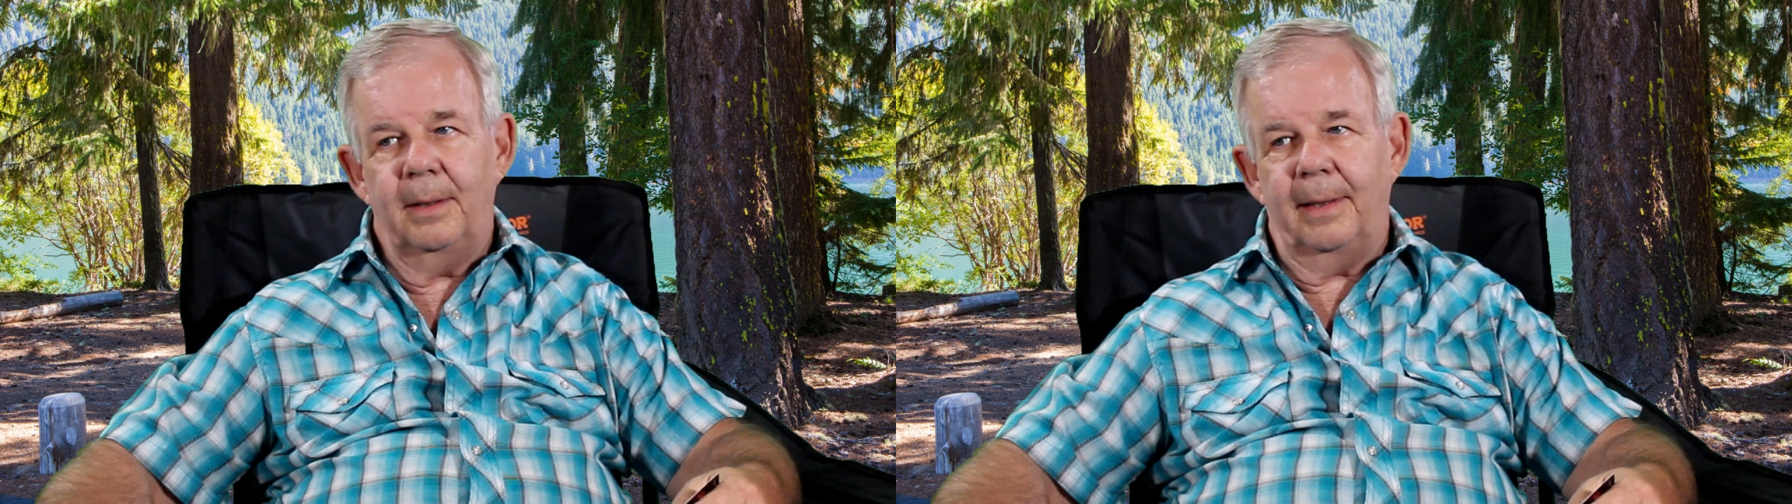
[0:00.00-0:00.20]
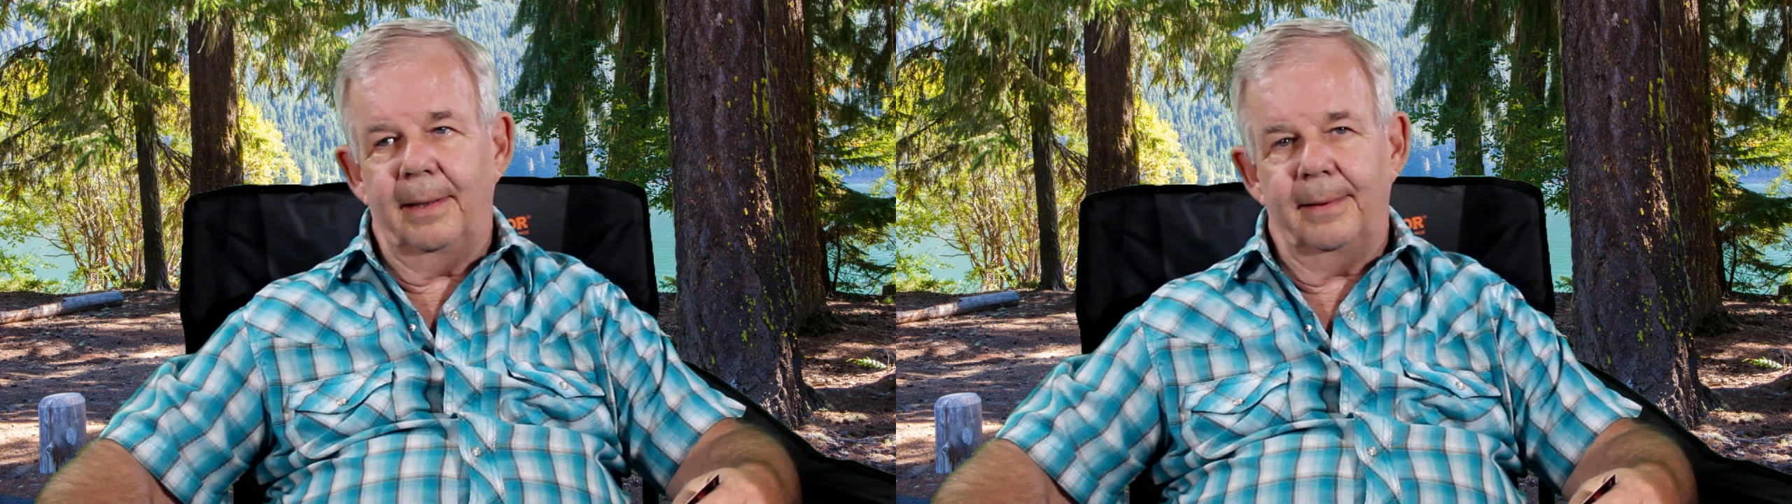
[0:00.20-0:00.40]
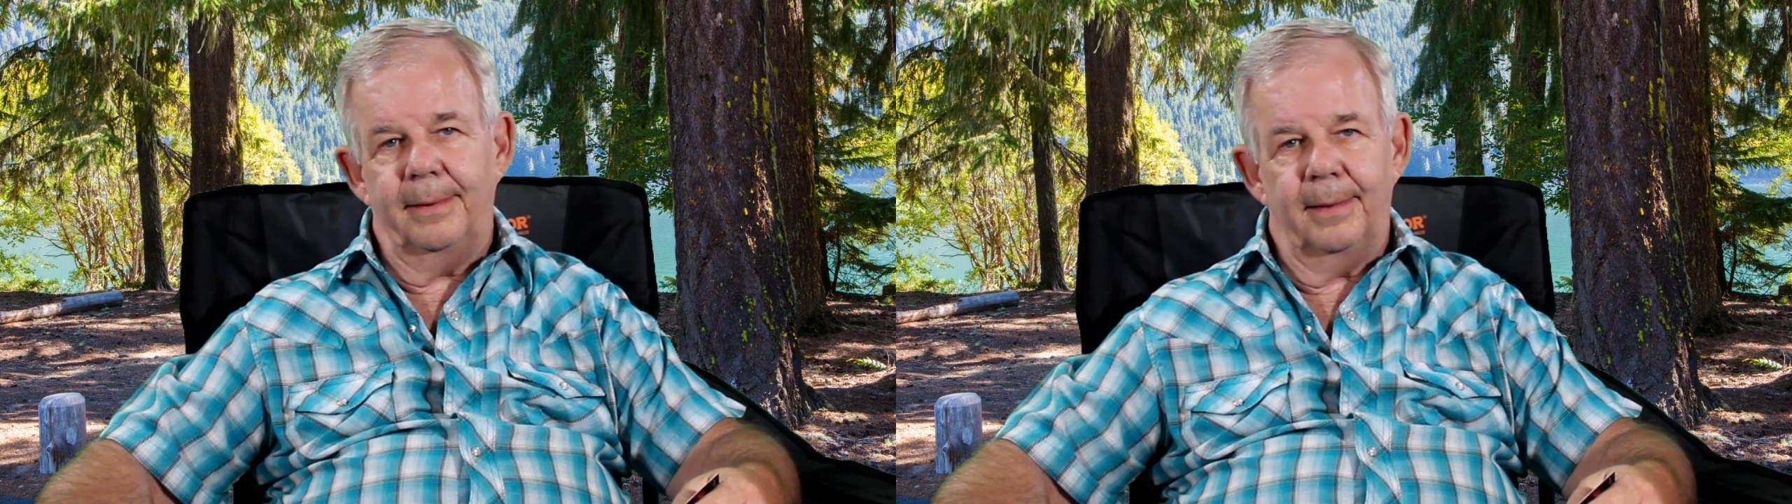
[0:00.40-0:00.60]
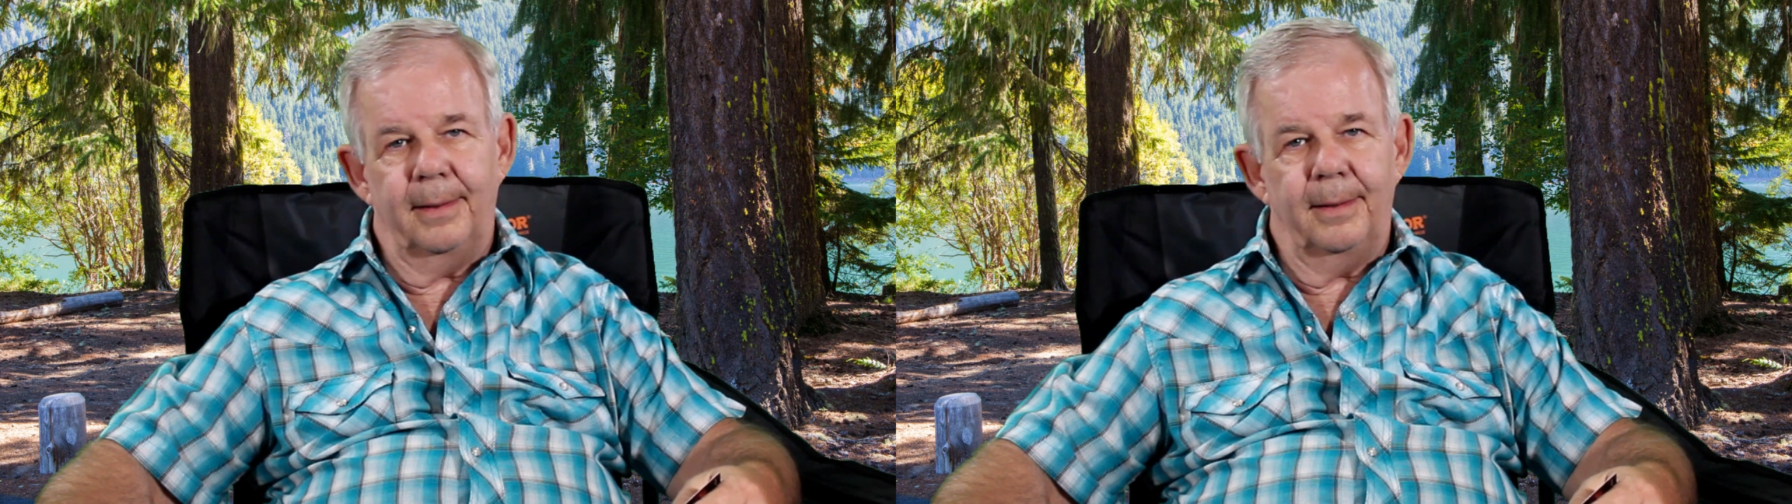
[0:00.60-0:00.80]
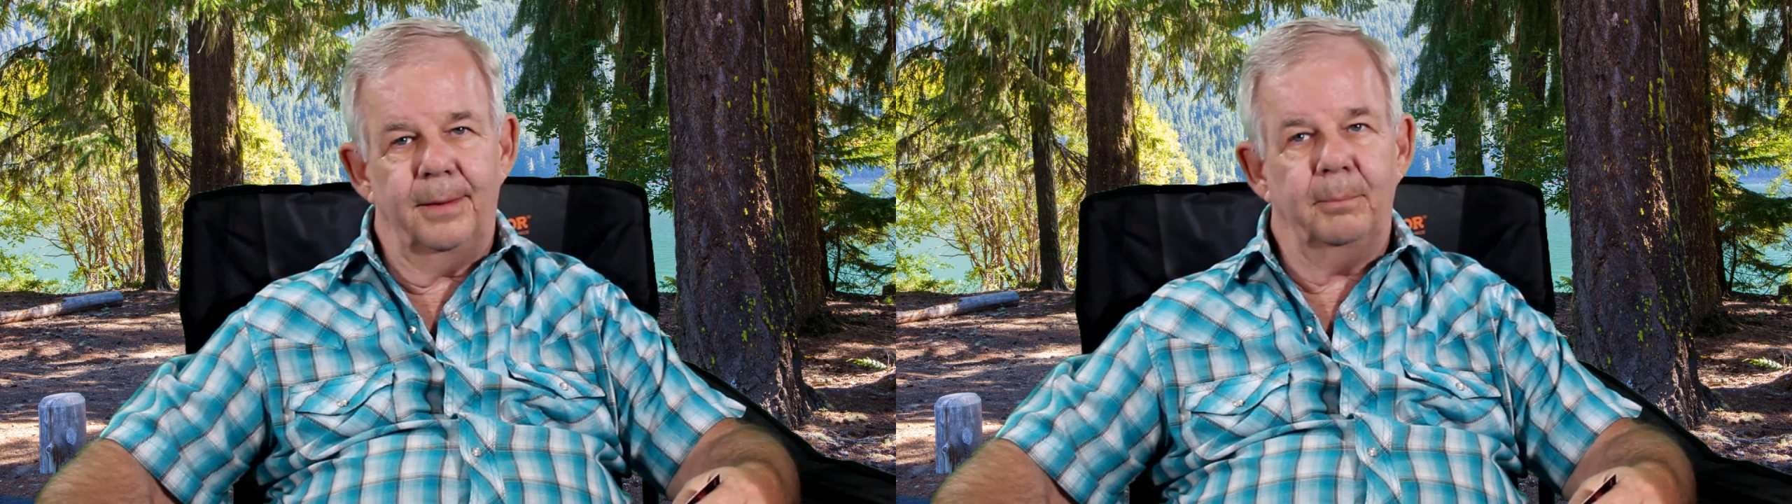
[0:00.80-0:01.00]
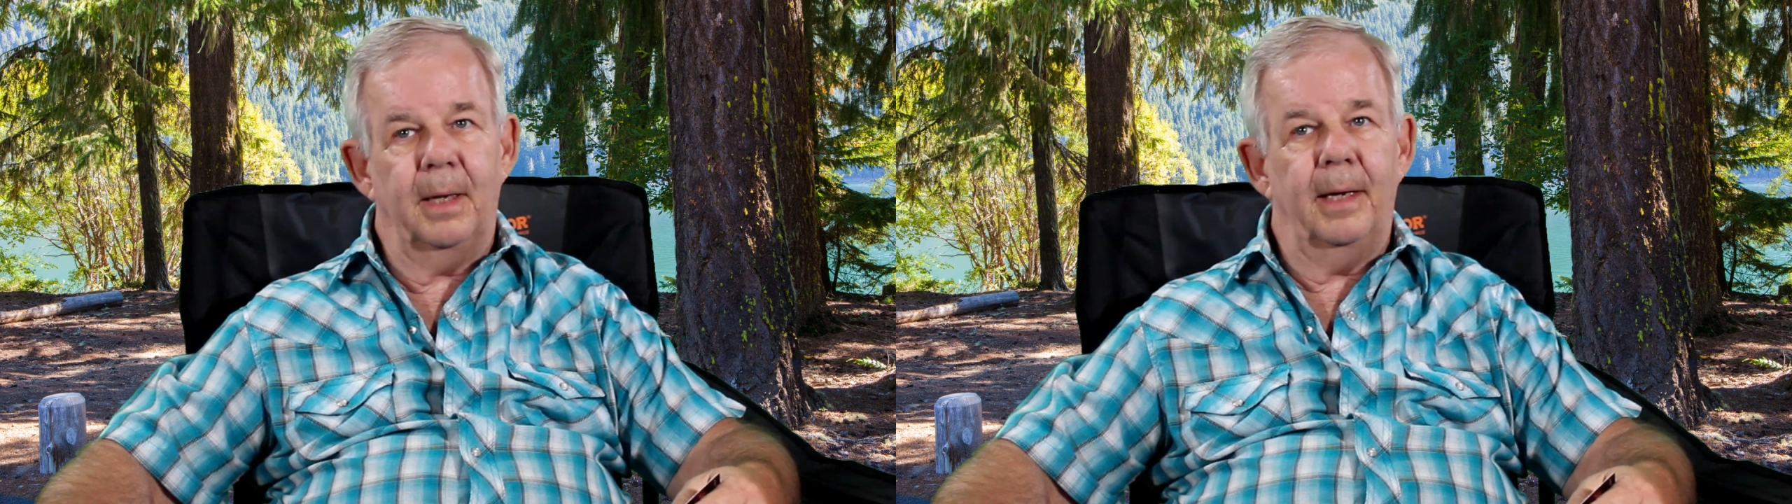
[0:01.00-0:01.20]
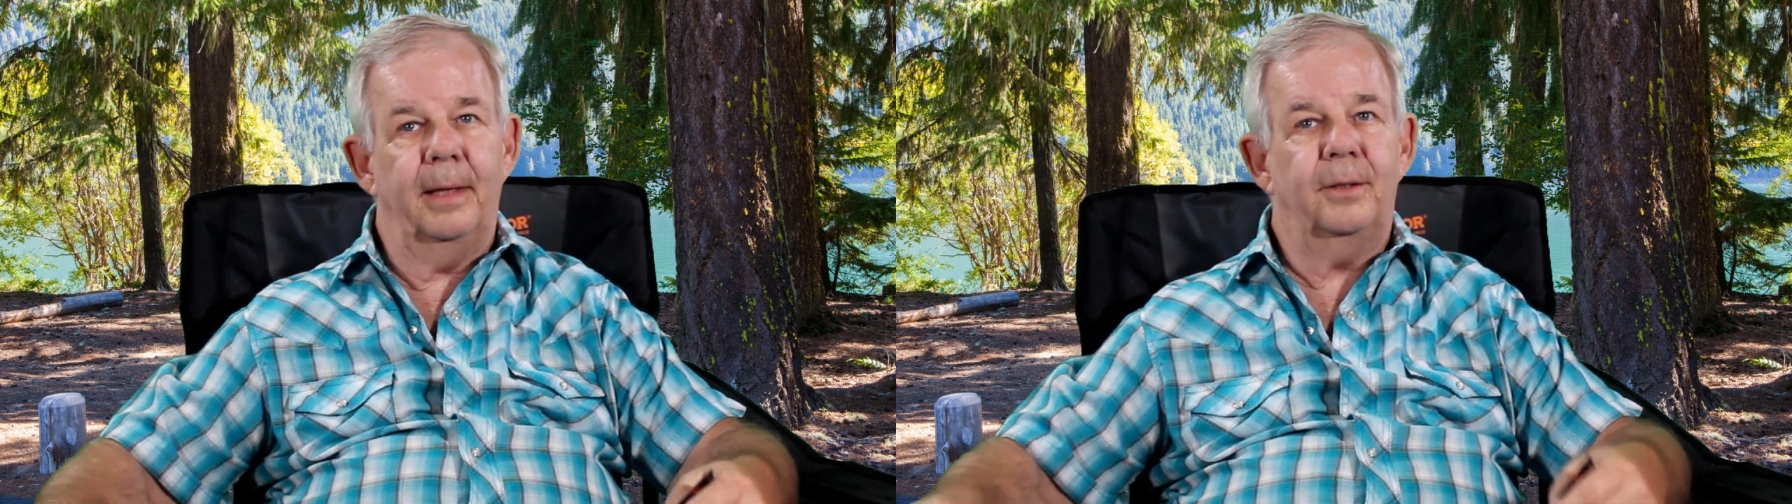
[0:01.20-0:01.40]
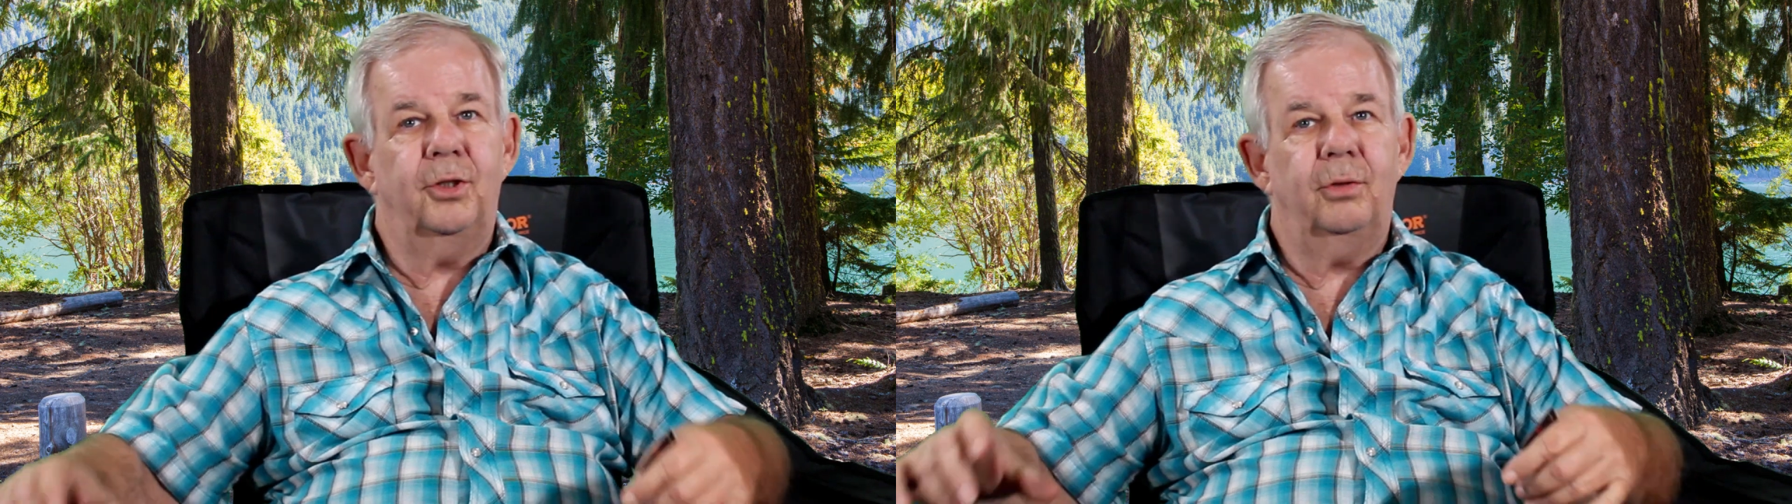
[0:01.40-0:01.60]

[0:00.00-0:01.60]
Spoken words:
and my